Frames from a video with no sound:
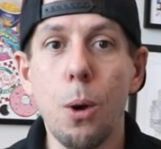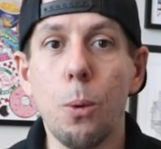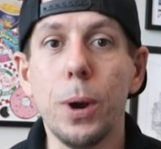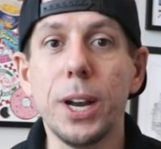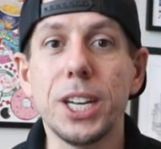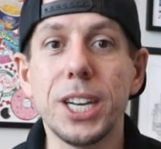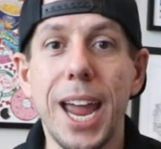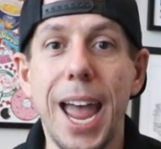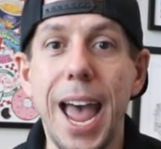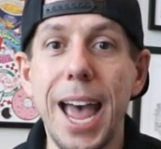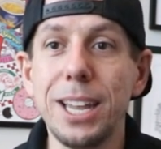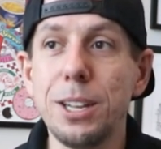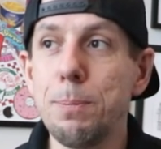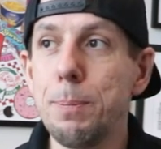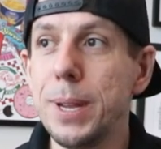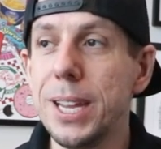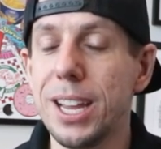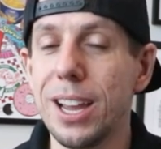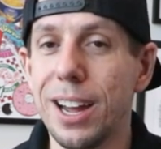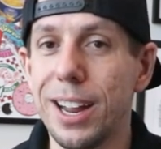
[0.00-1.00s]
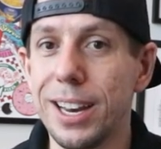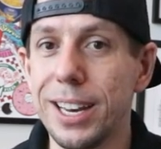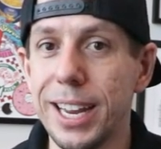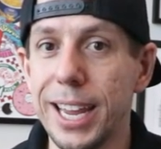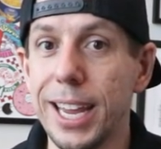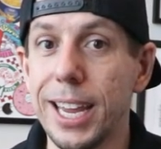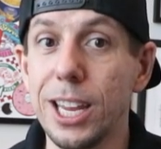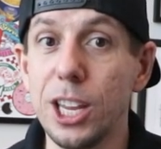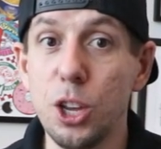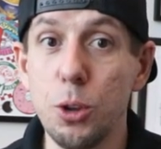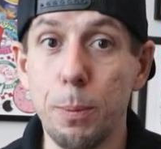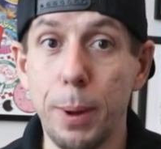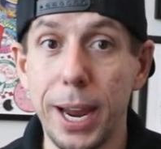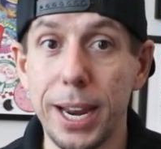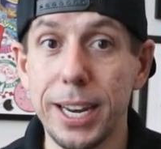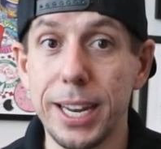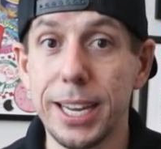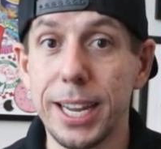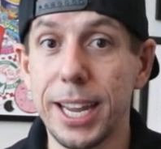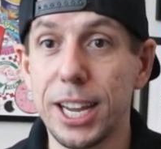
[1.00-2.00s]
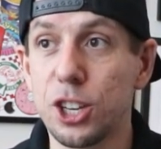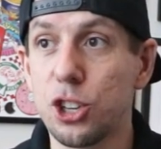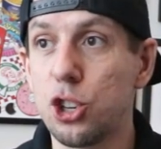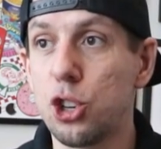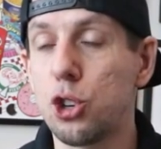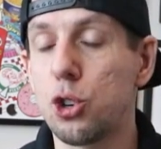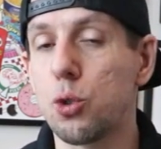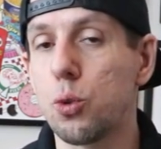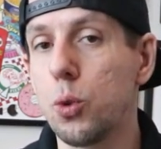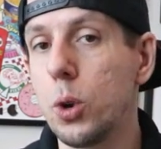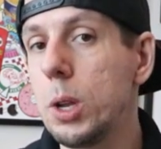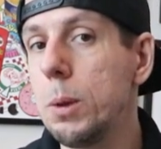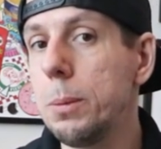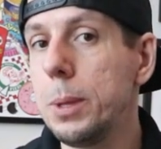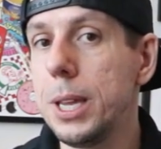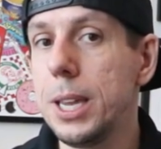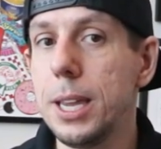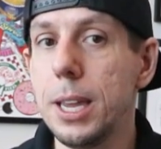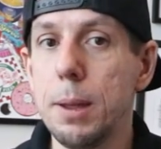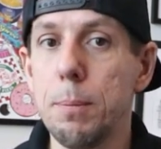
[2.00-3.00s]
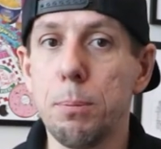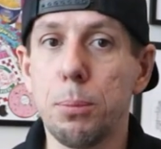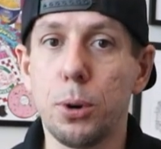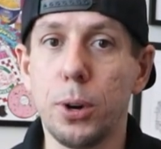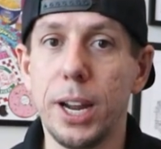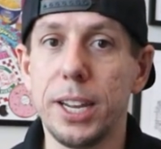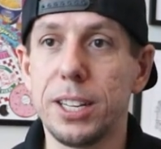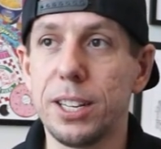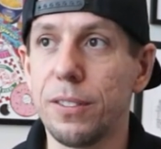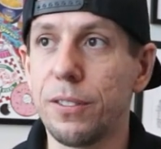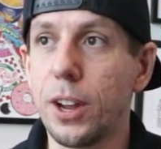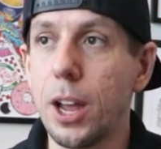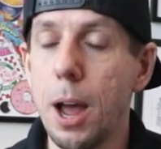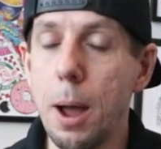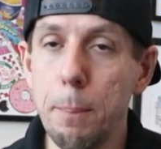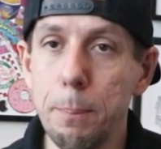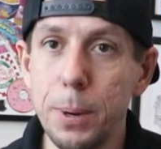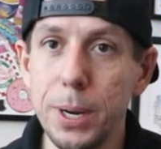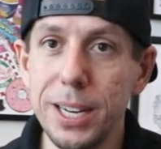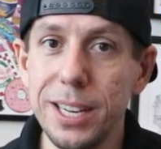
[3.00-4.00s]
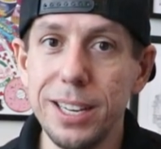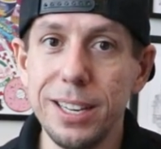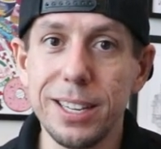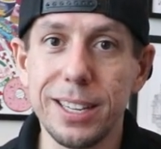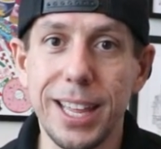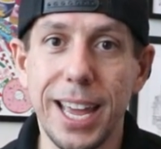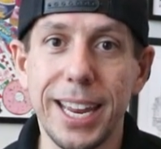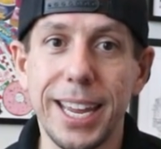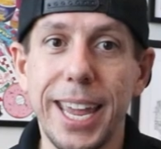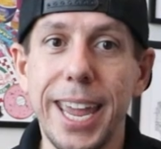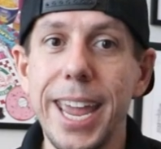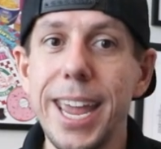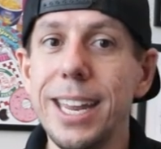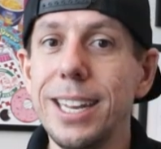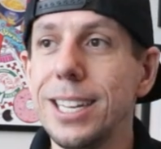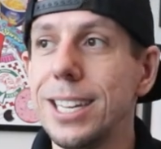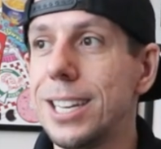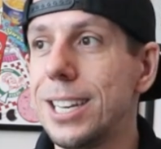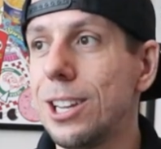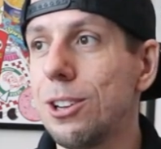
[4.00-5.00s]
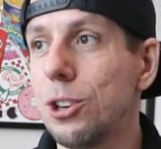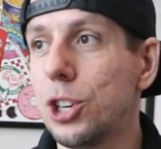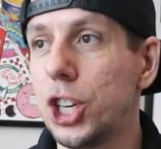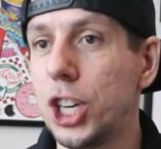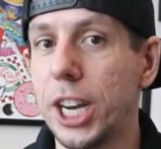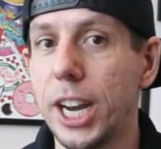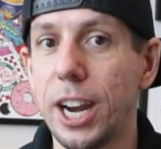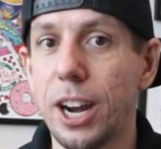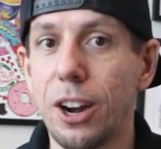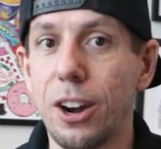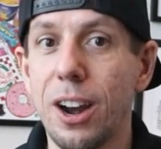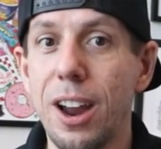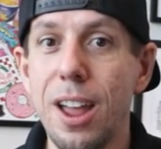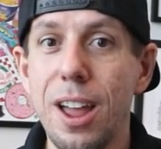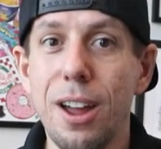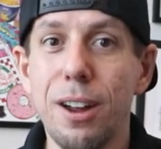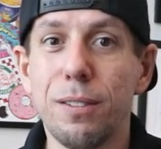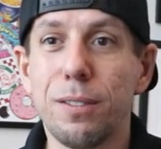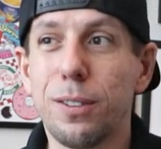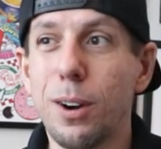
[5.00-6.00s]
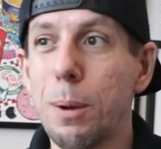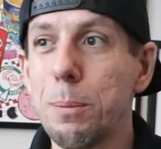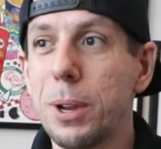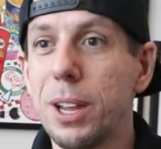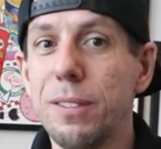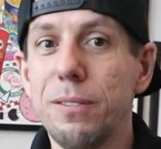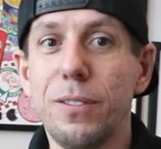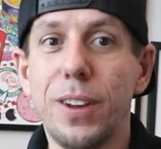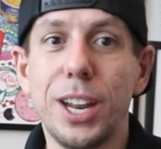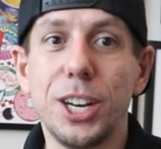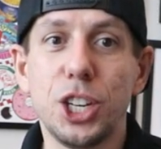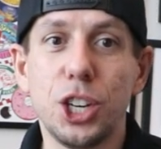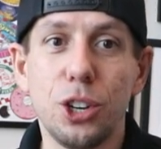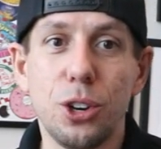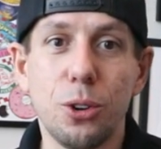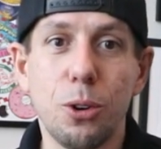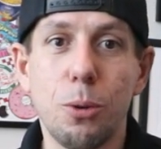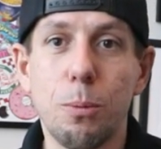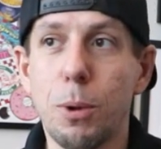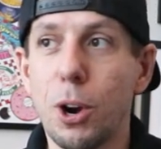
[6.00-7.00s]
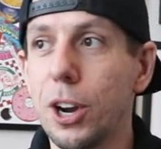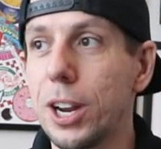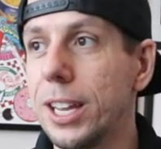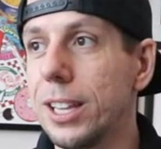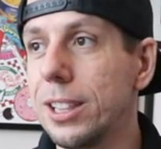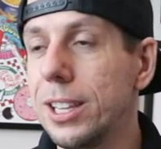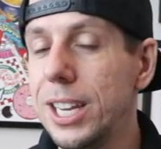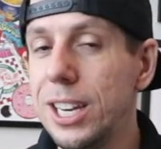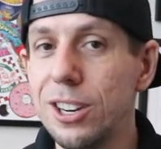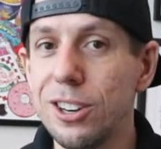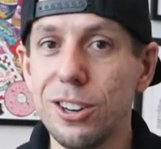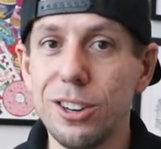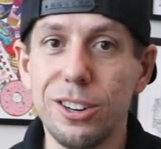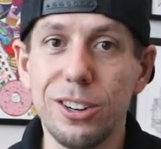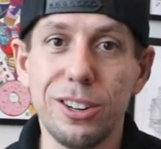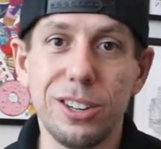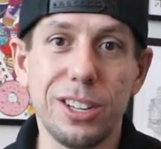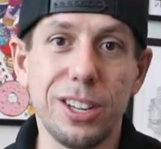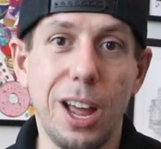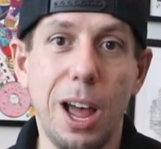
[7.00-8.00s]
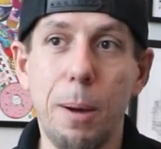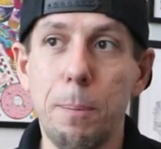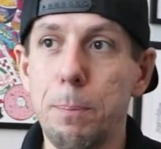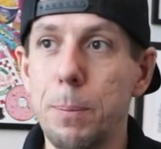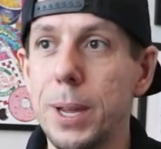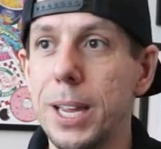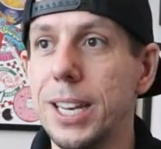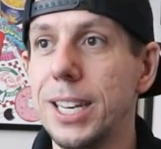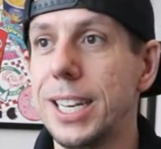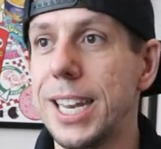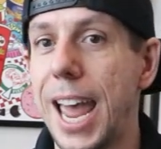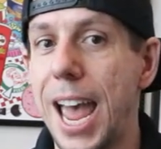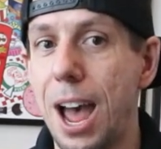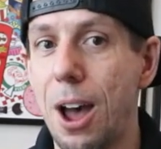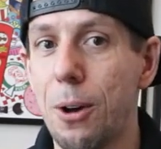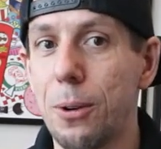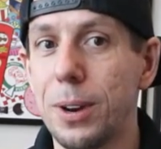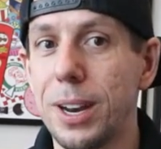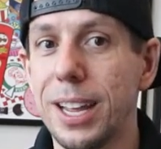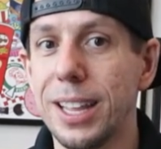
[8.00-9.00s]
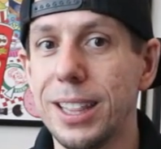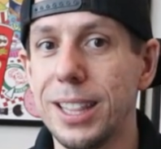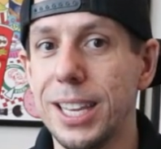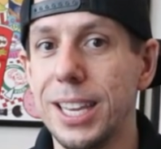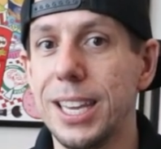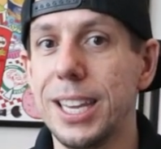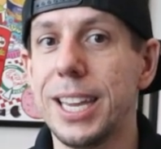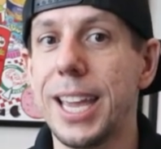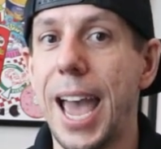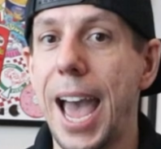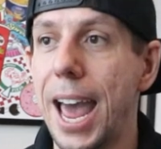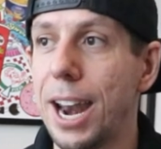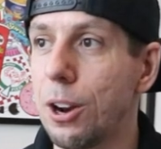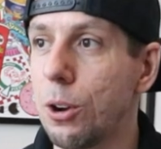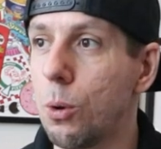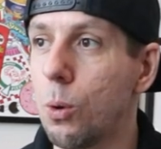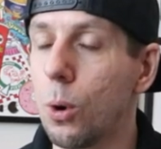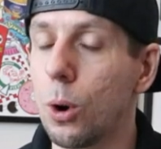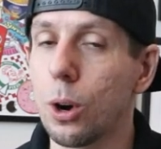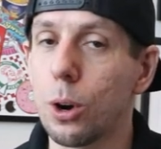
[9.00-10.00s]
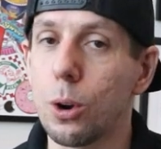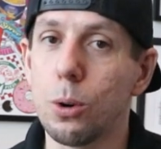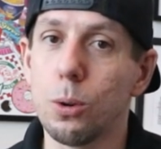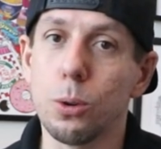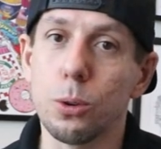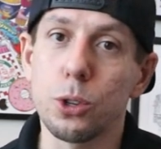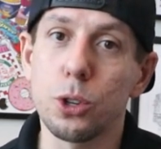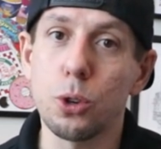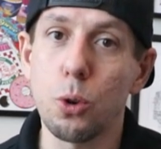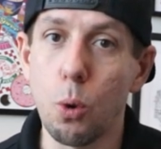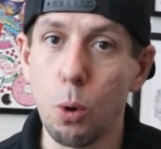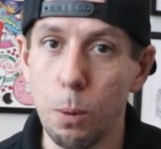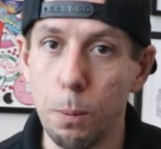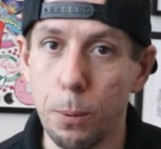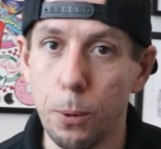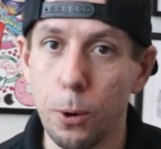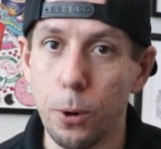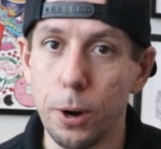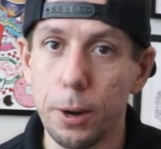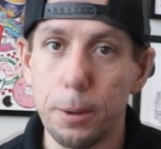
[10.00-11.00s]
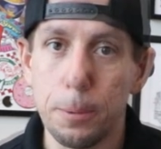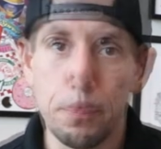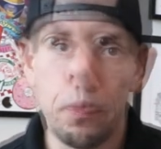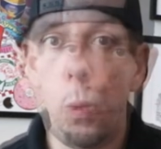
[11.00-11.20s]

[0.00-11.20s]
which has begun incubating extremely impressive companies that can steal share from conventional market leaders up and down the categorical scoreboard.